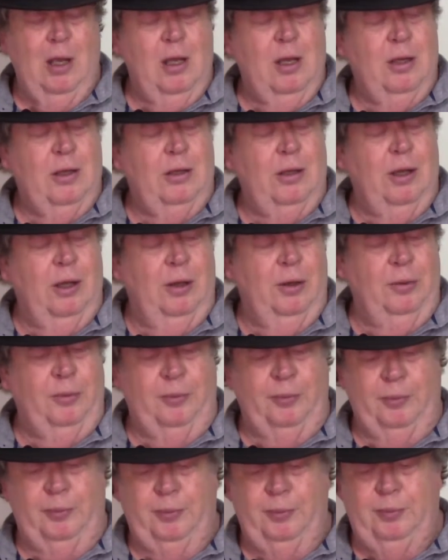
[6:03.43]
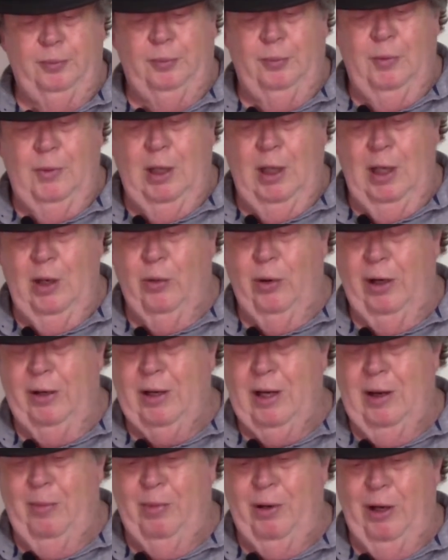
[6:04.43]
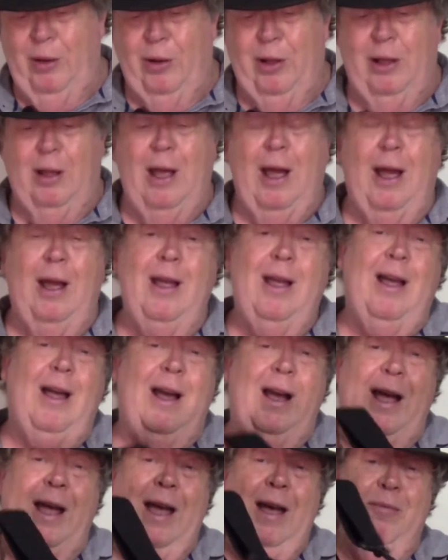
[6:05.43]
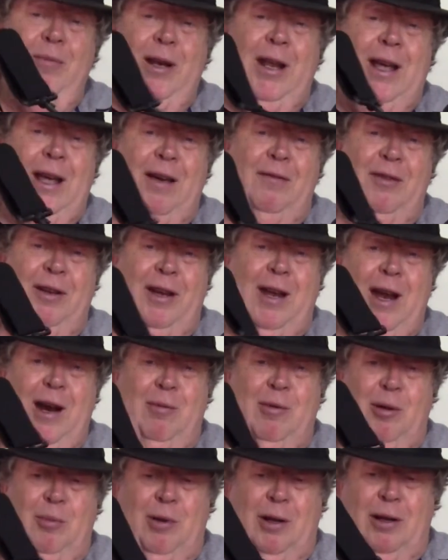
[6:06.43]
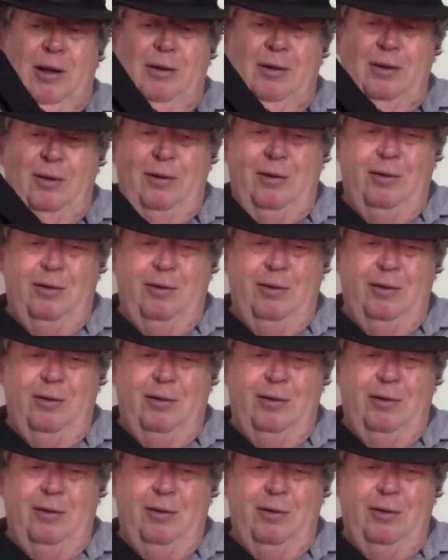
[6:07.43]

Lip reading: So it worked out pretty well. I happen to have the camera belt.